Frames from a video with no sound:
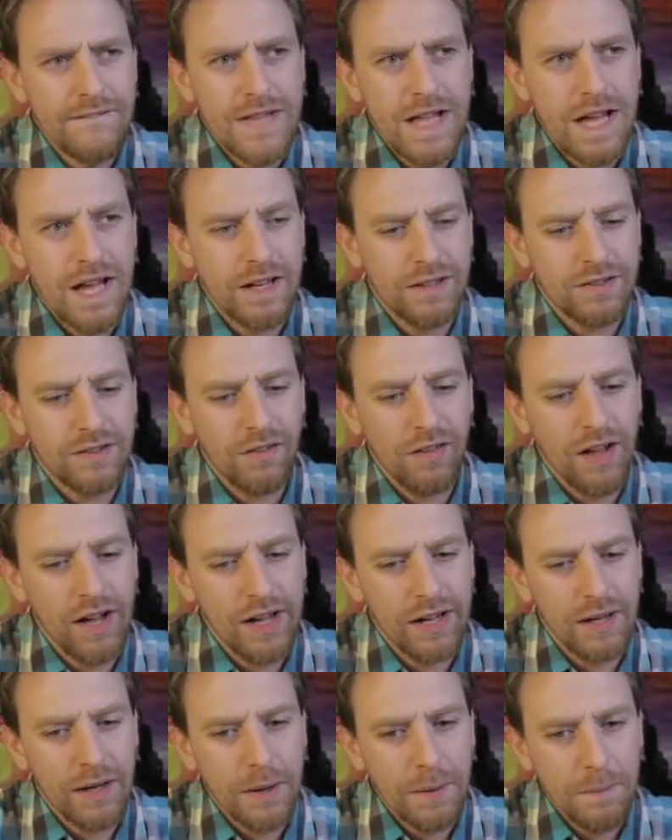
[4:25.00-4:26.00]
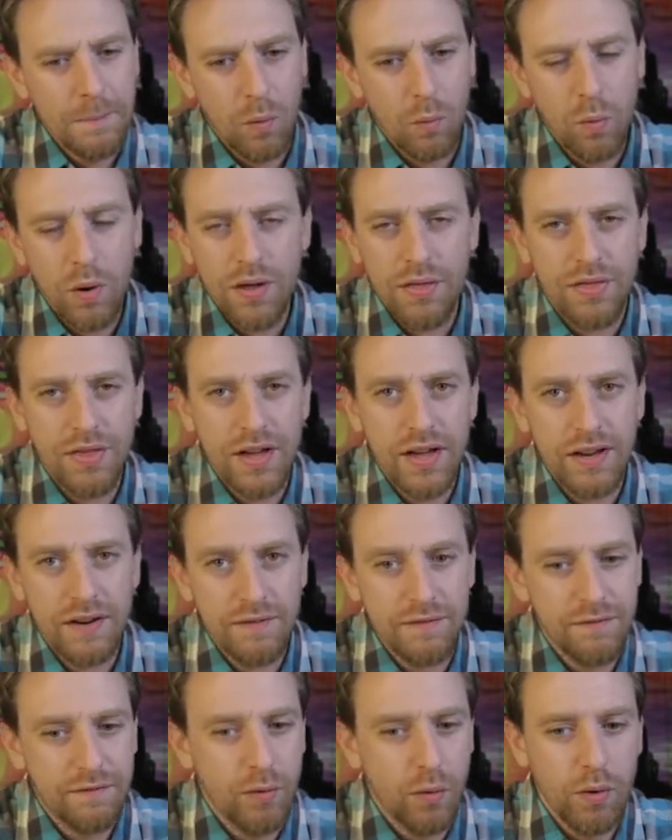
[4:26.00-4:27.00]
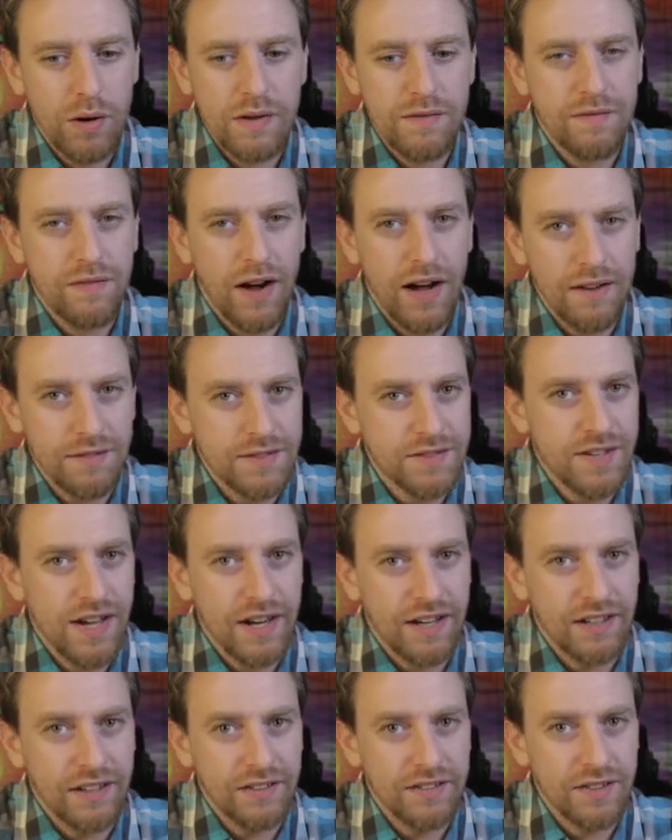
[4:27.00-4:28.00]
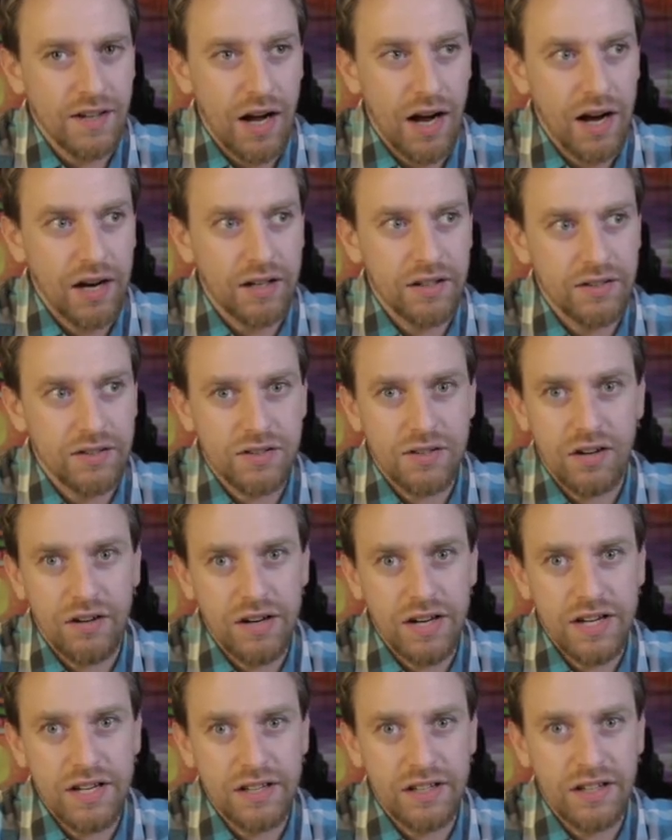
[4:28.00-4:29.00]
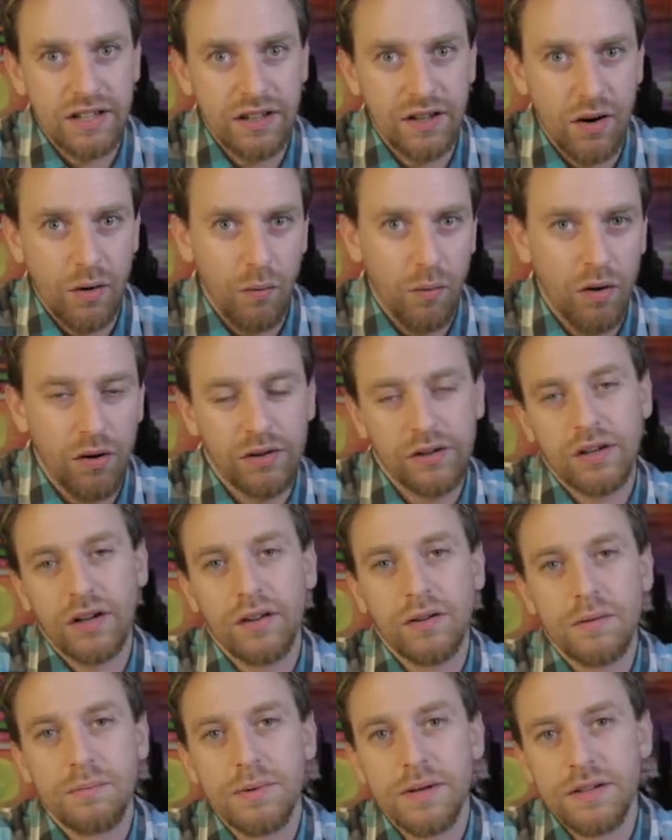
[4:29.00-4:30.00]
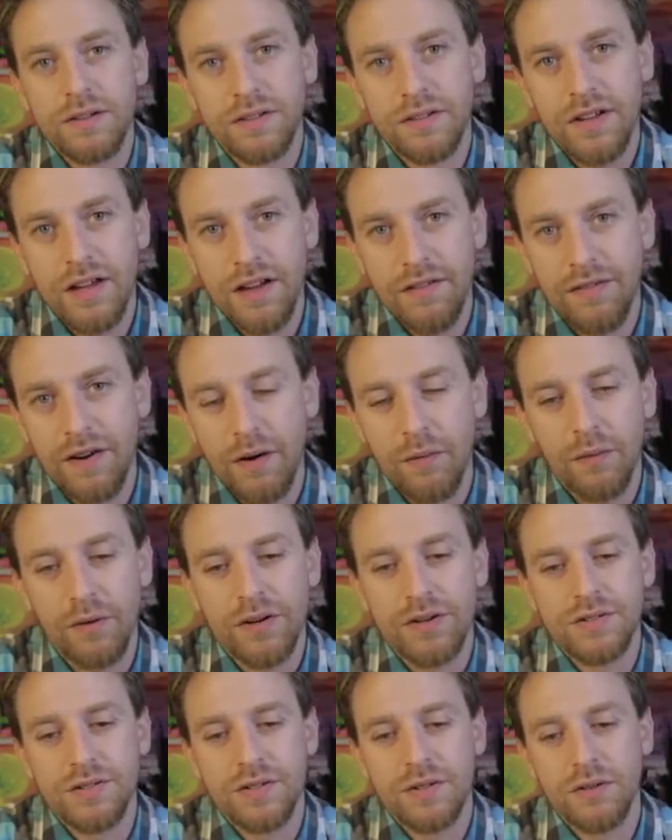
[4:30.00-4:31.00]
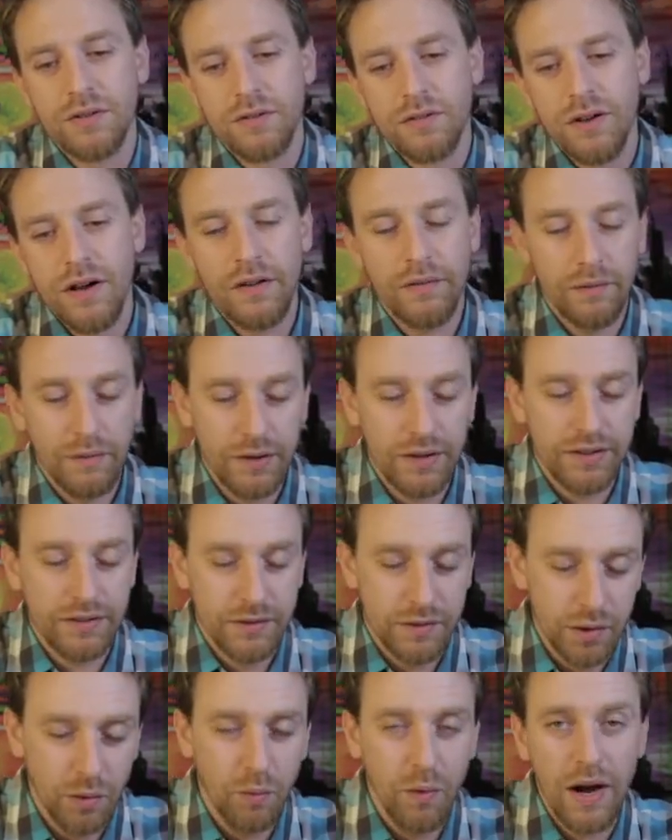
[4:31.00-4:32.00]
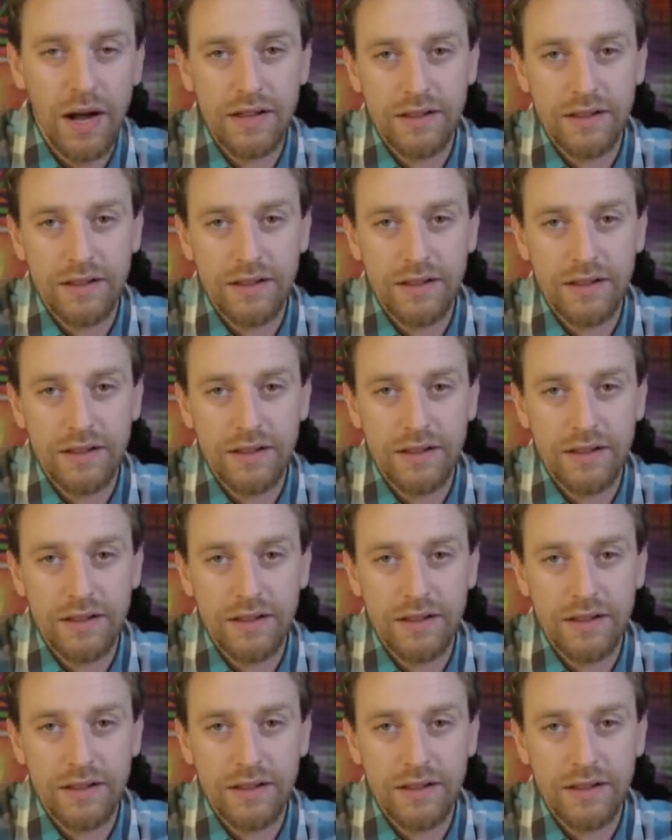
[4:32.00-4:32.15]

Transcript: it's like within 45 seconds, I could start inking a watercolor piece if I wanted to. With the way